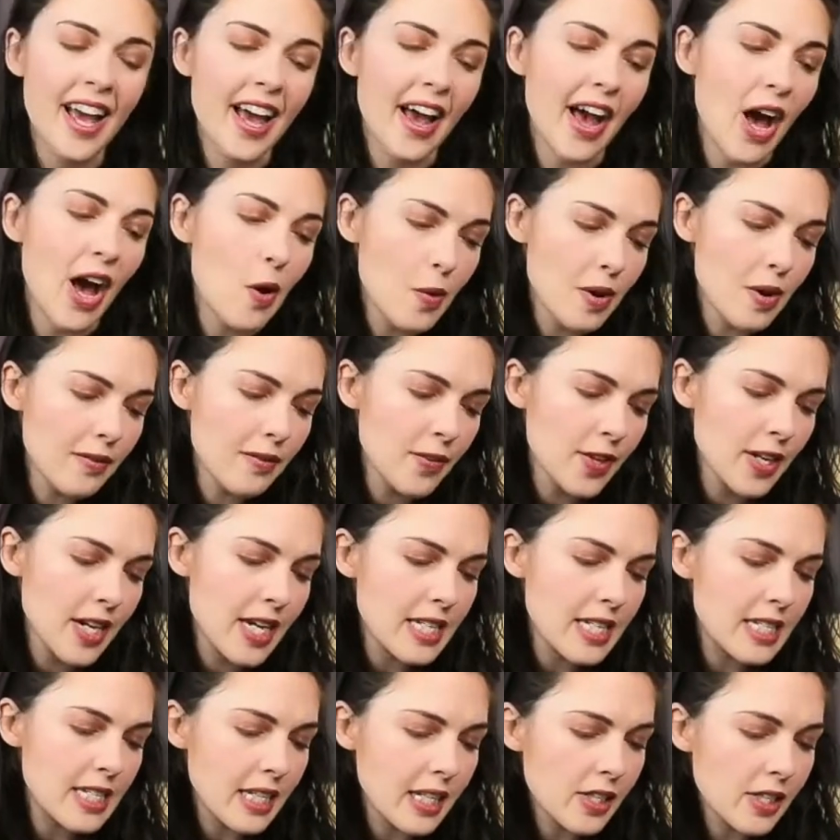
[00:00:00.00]
However,
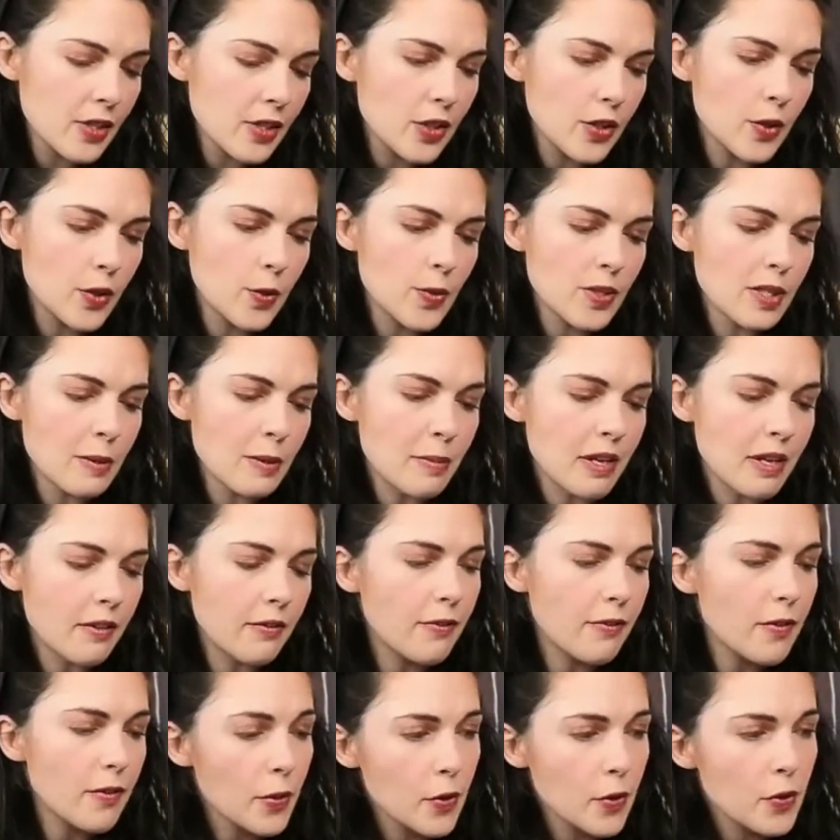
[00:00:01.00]
it does use a bit of
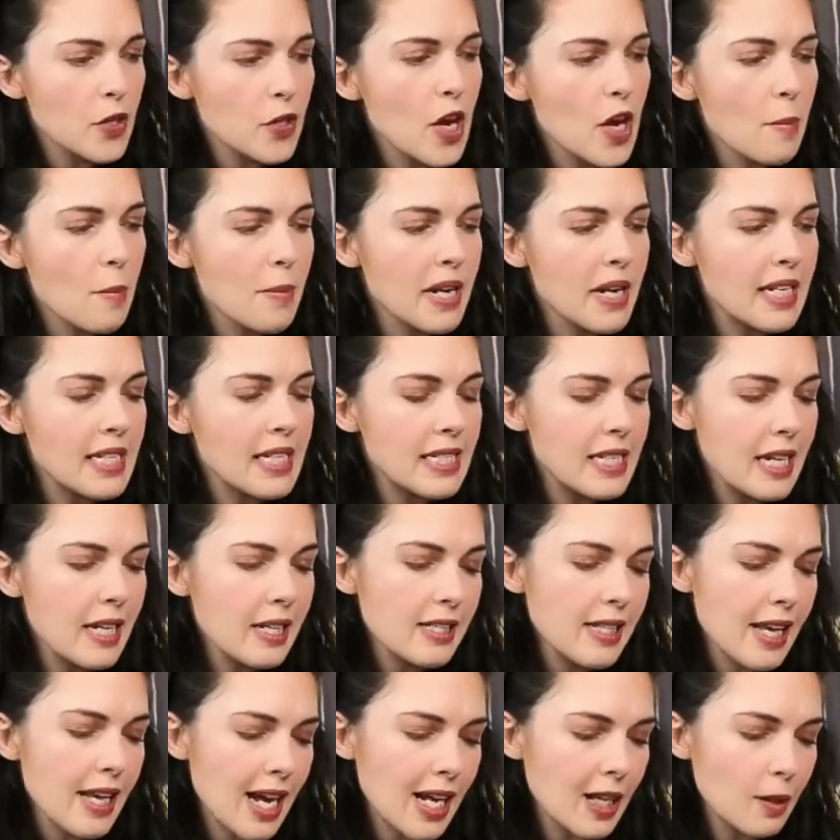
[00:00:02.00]
Photoshop, and it does
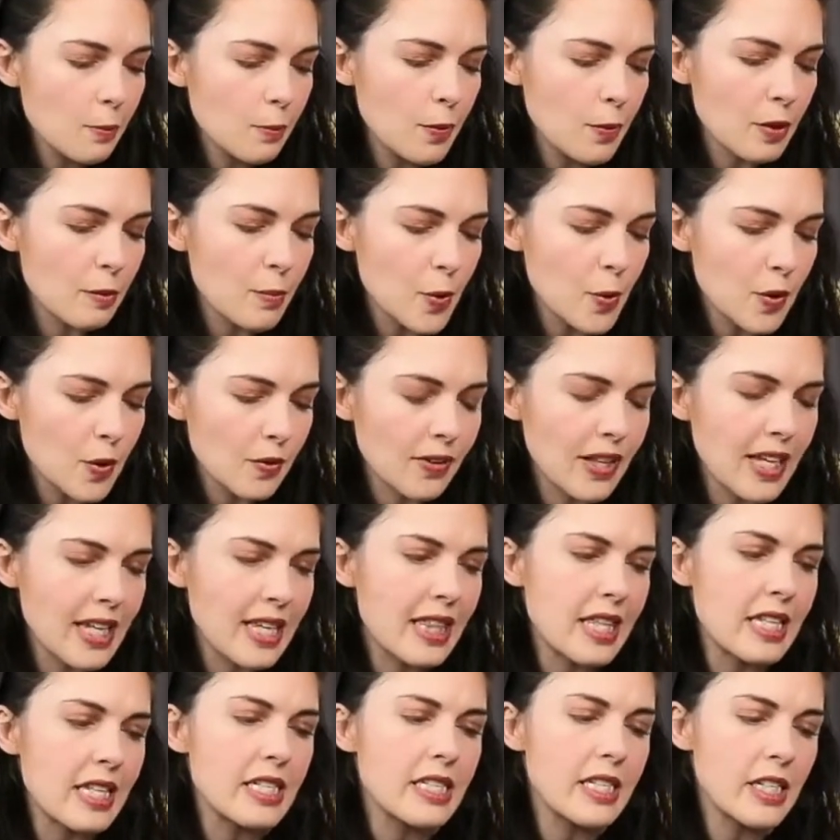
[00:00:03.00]
help with more of like
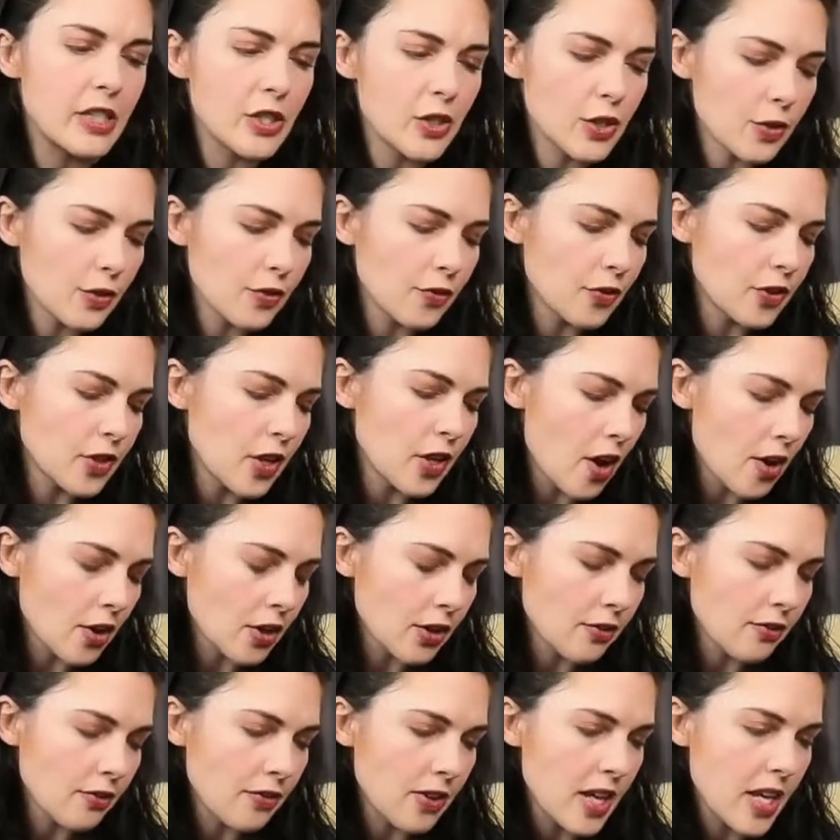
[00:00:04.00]
the digital
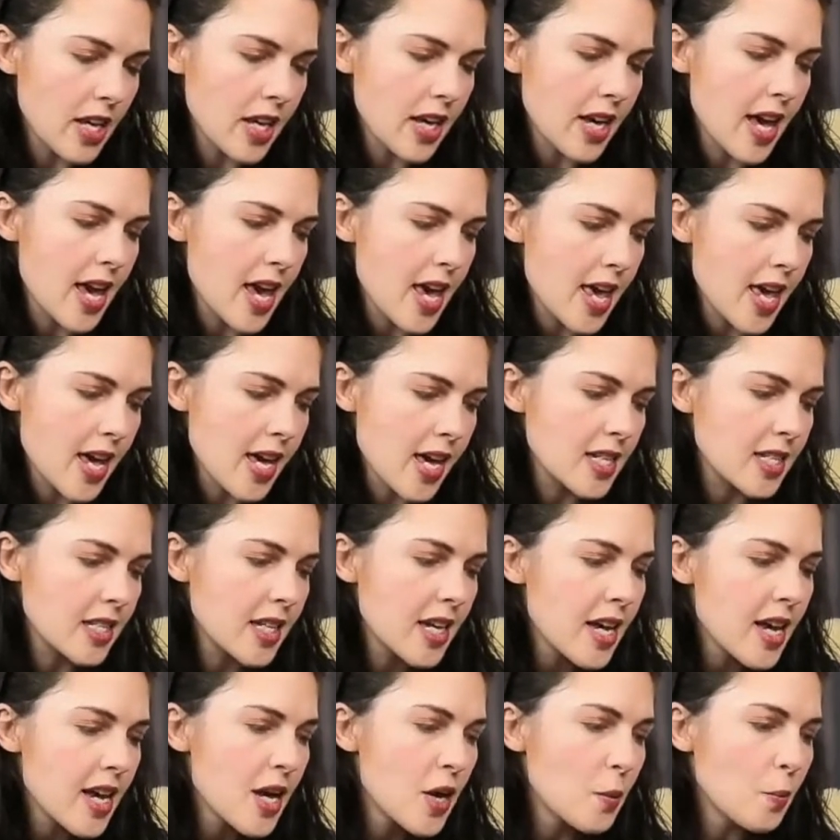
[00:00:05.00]
photography and
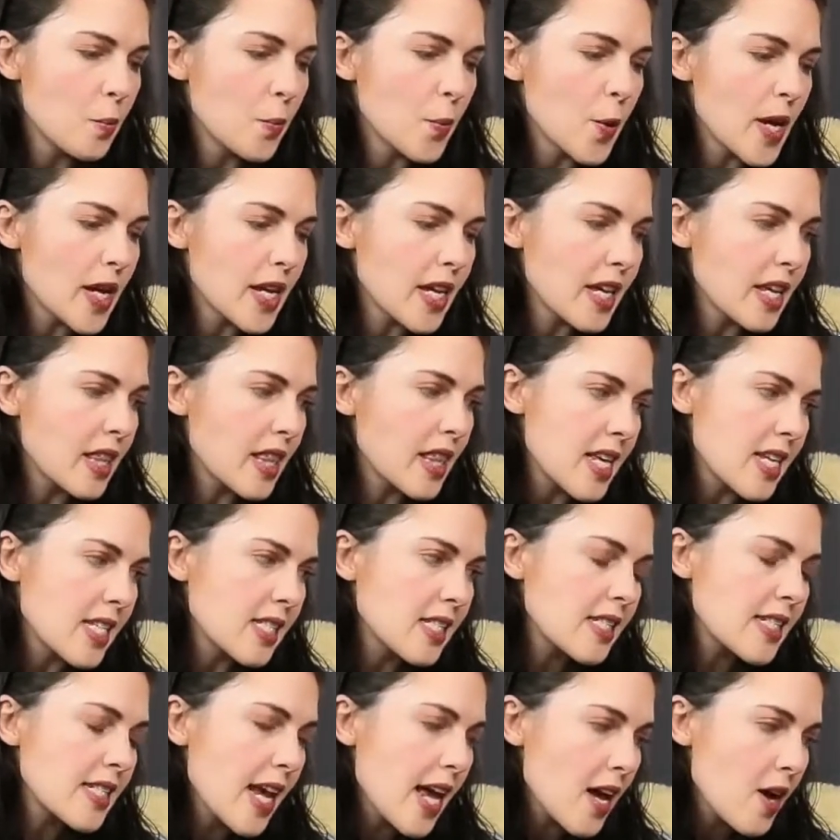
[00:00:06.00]
breaking things
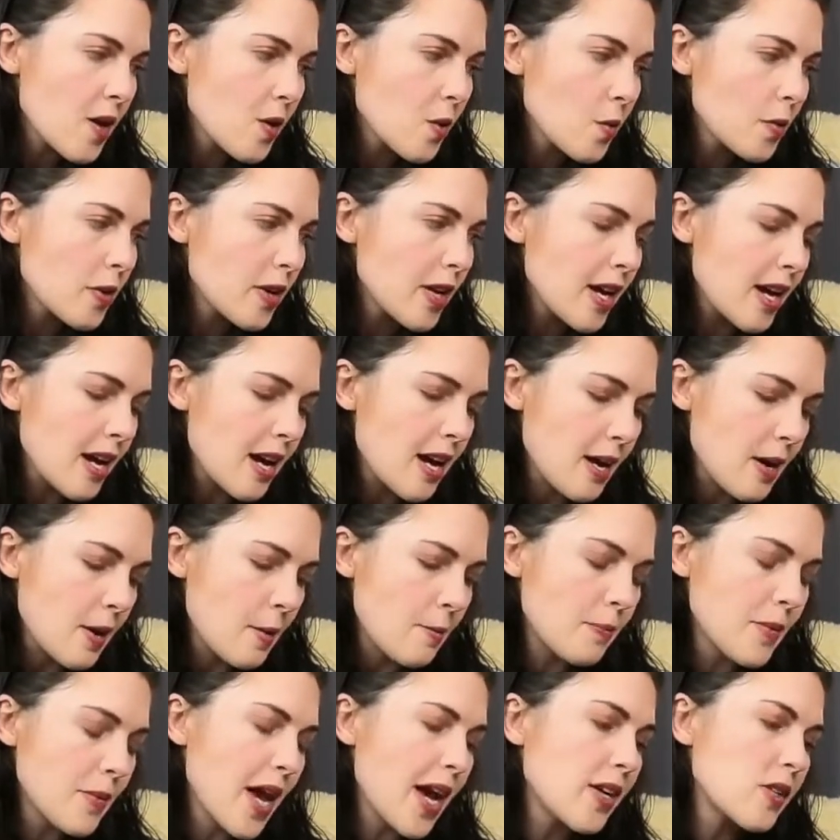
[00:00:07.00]
down,
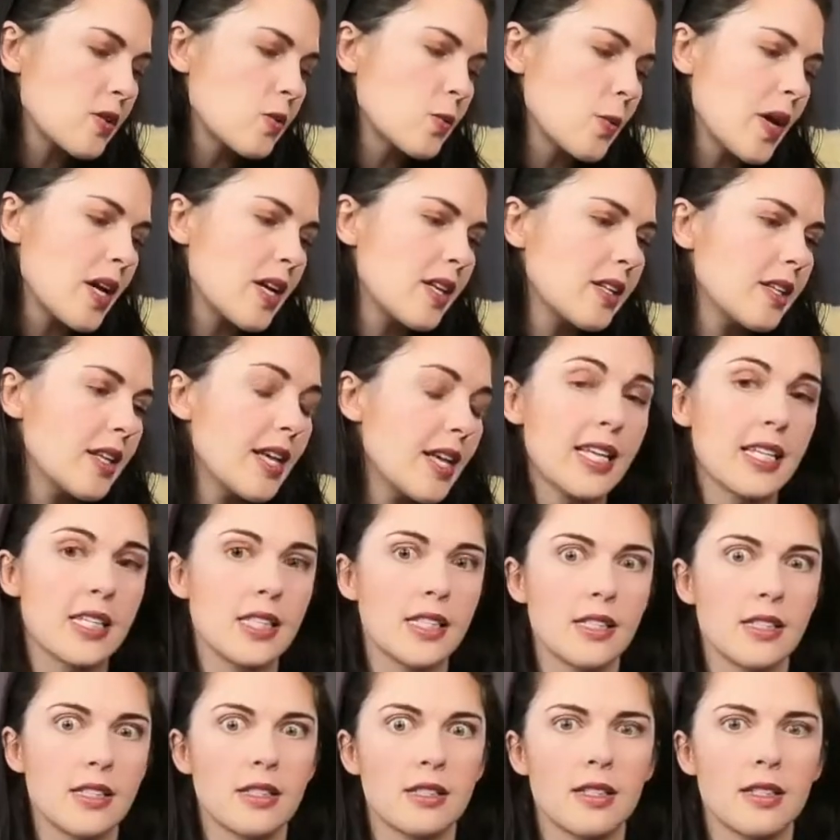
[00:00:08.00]
as well as